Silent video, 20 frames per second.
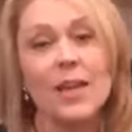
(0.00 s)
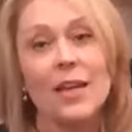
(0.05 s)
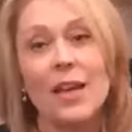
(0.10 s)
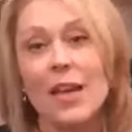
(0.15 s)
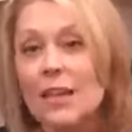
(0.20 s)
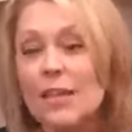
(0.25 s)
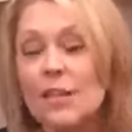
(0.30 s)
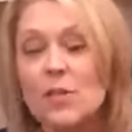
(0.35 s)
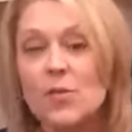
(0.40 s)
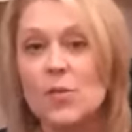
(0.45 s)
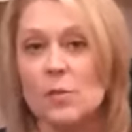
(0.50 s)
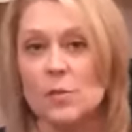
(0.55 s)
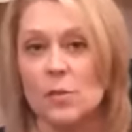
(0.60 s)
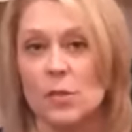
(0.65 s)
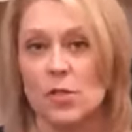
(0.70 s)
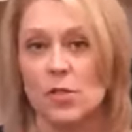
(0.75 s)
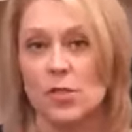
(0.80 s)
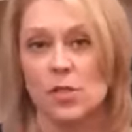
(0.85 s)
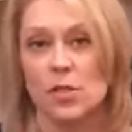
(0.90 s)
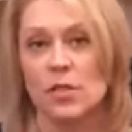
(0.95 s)
And I'll use a
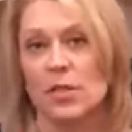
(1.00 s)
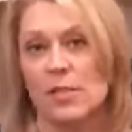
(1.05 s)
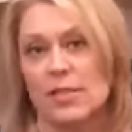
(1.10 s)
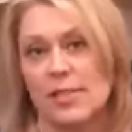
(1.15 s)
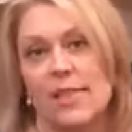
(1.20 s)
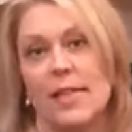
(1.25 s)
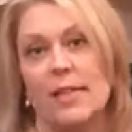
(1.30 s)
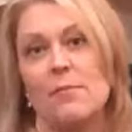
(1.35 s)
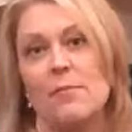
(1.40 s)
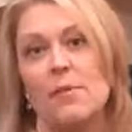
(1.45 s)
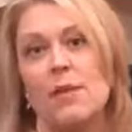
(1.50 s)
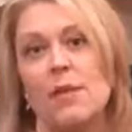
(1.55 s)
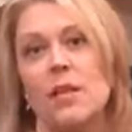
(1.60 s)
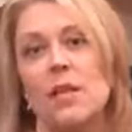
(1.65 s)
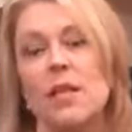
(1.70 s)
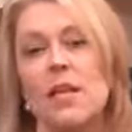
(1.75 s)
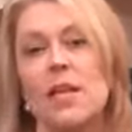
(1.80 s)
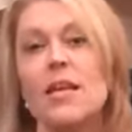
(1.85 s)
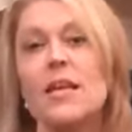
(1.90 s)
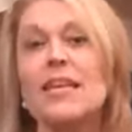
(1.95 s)
personal
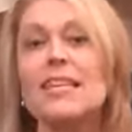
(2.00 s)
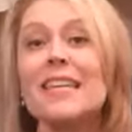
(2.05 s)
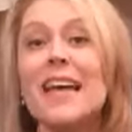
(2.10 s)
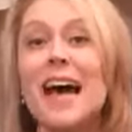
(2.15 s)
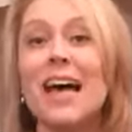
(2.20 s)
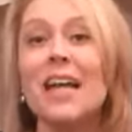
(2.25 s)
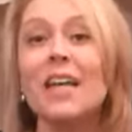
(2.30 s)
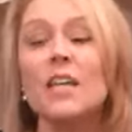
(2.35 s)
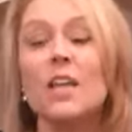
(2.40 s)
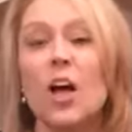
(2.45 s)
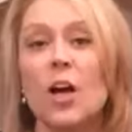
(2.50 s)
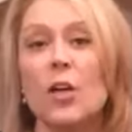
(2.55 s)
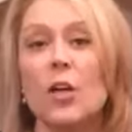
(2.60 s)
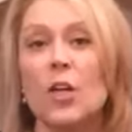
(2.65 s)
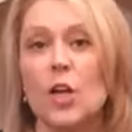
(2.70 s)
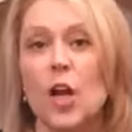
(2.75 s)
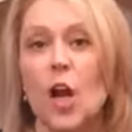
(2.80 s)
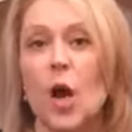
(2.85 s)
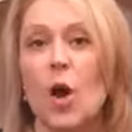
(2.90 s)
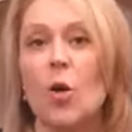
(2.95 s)
example. Not
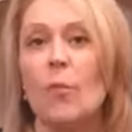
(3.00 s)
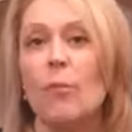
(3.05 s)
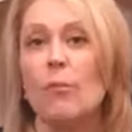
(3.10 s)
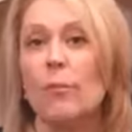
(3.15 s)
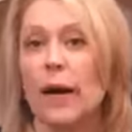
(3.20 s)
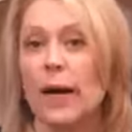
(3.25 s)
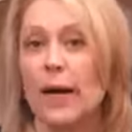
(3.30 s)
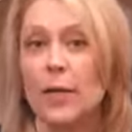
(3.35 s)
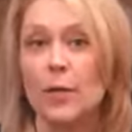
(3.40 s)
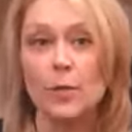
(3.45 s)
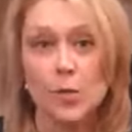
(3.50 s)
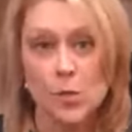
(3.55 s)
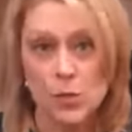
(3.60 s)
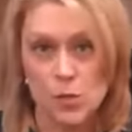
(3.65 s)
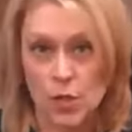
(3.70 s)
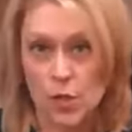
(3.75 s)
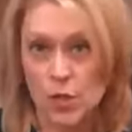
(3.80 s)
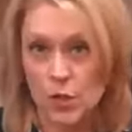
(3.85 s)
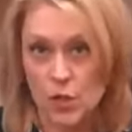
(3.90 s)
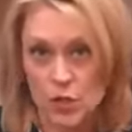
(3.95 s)
long ago, my
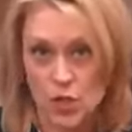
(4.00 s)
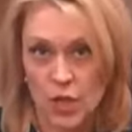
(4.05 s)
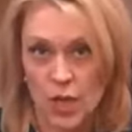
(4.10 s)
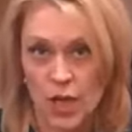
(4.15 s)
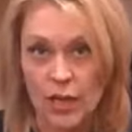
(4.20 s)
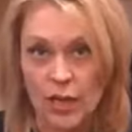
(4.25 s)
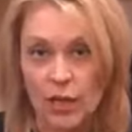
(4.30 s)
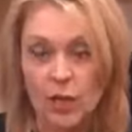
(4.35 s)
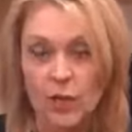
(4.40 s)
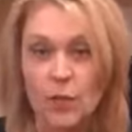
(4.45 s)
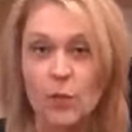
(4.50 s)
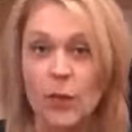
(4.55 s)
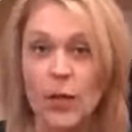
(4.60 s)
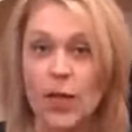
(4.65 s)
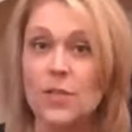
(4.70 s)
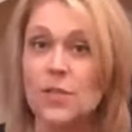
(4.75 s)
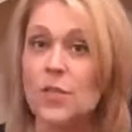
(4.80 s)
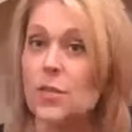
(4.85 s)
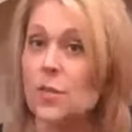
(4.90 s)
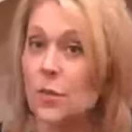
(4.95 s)
oldest daughter, Chandler,
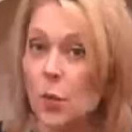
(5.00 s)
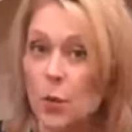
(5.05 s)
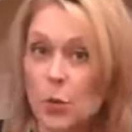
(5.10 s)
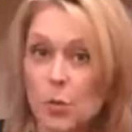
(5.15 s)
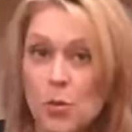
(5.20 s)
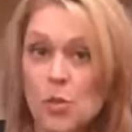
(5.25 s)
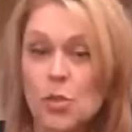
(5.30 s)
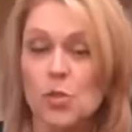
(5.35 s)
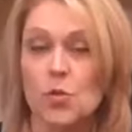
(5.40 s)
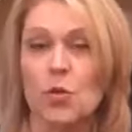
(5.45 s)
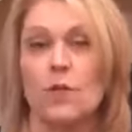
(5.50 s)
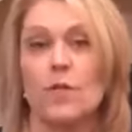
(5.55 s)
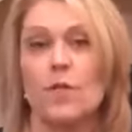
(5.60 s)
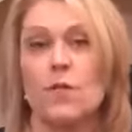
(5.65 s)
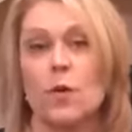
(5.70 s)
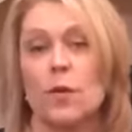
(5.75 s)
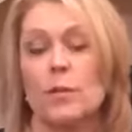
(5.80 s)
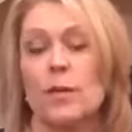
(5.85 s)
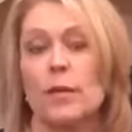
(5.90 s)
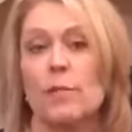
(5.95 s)
ran to the grocery store
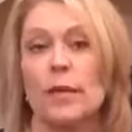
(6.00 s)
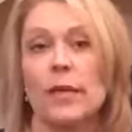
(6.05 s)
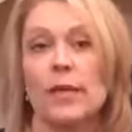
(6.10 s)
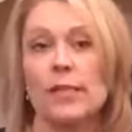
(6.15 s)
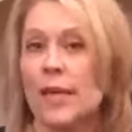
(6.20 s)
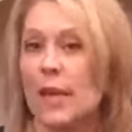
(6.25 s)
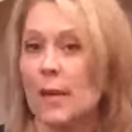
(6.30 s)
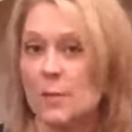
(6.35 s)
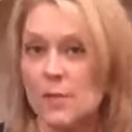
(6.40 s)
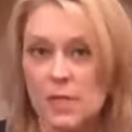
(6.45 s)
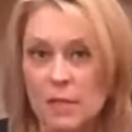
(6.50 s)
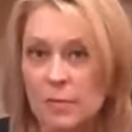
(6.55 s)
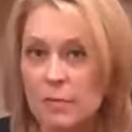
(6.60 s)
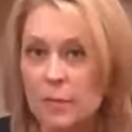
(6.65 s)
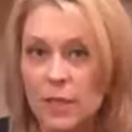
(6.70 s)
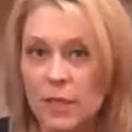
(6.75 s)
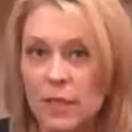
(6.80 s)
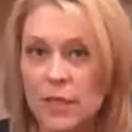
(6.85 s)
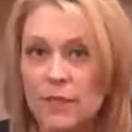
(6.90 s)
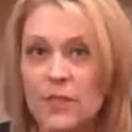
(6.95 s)
for me because I was in the
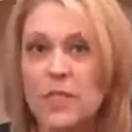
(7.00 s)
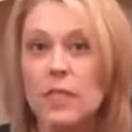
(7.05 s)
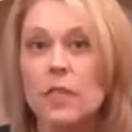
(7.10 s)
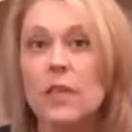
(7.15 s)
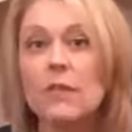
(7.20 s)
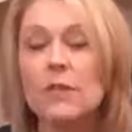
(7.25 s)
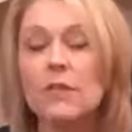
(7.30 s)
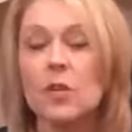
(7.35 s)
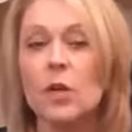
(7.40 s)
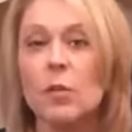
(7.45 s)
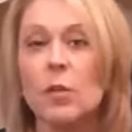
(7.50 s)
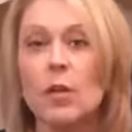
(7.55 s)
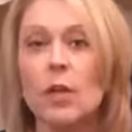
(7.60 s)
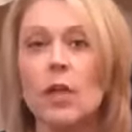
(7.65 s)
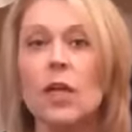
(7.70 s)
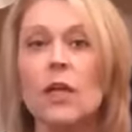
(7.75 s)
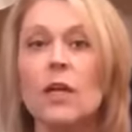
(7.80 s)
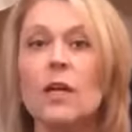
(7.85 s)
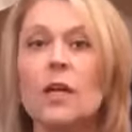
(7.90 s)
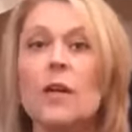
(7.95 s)
middle of a
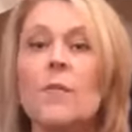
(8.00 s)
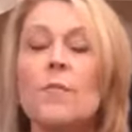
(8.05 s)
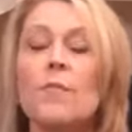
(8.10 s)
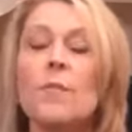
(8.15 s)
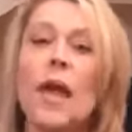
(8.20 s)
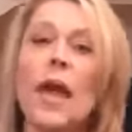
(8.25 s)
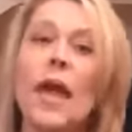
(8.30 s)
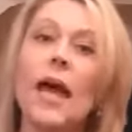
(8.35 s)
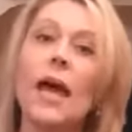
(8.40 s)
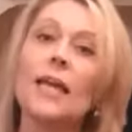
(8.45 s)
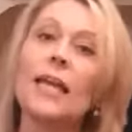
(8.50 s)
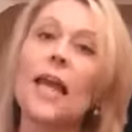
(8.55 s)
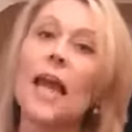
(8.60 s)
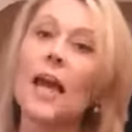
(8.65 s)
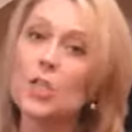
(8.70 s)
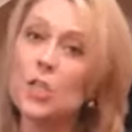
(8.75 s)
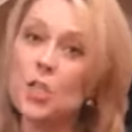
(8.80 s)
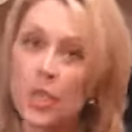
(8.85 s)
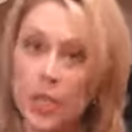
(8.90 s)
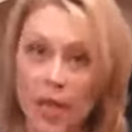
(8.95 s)
deliverable.
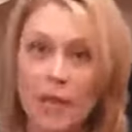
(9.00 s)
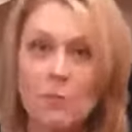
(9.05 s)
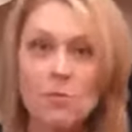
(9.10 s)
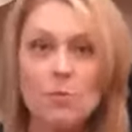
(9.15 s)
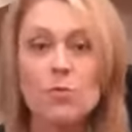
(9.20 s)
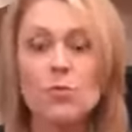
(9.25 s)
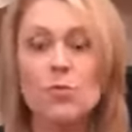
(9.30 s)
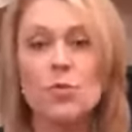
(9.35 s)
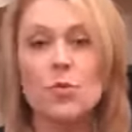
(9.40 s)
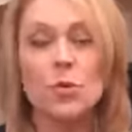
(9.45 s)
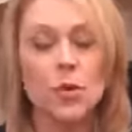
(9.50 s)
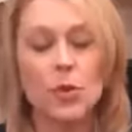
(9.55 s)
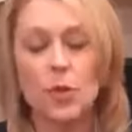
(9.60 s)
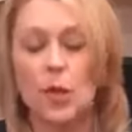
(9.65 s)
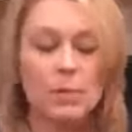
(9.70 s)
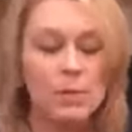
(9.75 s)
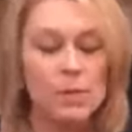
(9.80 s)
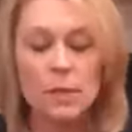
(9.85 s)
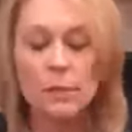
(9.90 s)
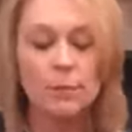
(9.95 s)
And as she came through the door,
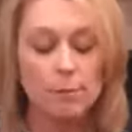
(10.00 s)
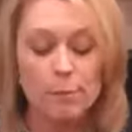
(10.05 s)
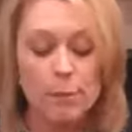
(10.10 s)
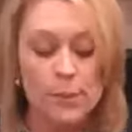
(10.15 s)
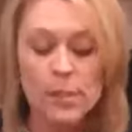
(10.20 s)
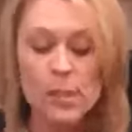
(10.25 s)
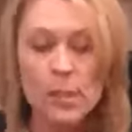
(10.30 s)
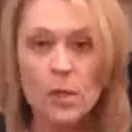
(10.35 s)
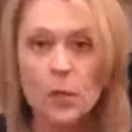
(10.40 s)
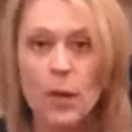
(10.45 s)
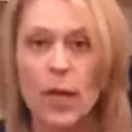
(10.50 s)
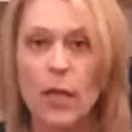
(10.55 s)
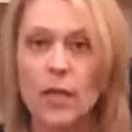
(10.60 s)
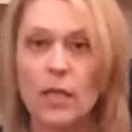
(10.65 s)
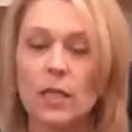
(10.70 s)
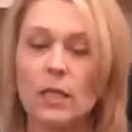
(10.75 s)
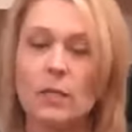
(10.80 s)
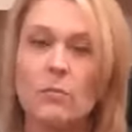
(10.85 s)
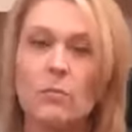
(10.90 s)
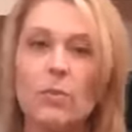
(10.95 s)
I'm still busy away
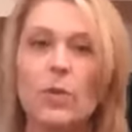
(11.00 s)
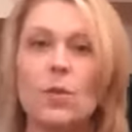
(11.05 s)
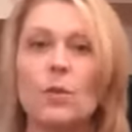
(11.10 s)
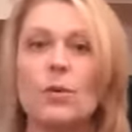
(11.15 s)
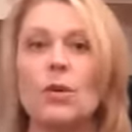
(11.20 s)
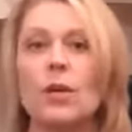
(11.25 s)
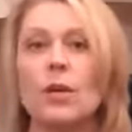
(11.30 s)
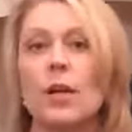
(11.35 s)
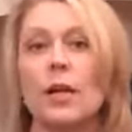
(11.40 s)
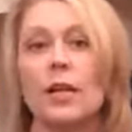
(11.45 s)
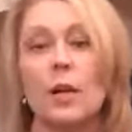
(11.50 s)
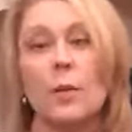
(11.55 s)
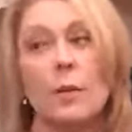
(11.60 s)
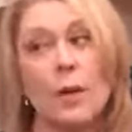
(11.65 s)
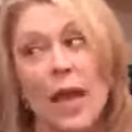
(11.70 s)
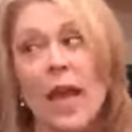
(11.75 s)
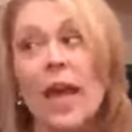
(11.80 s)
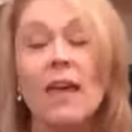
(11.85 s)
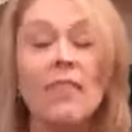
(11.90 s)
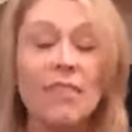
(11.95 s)
at the computer, and I
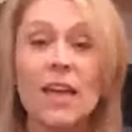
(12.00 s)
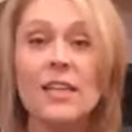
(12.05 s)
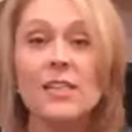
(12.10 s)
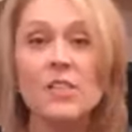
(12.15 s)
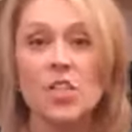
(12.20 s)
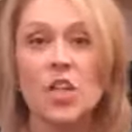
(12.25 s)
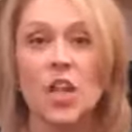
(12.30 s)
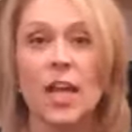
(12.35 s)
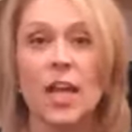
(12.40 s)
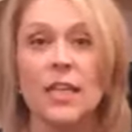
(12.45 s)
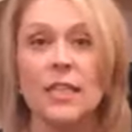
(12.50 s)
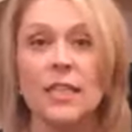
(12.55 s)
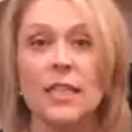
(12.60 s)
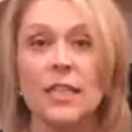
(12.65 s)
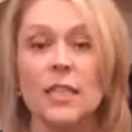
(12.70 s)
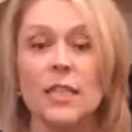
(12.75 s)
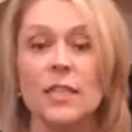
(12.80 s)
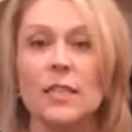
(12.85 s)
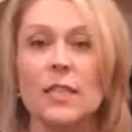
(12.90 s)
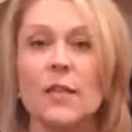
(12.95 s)
went, "Hey, thanks, Chan."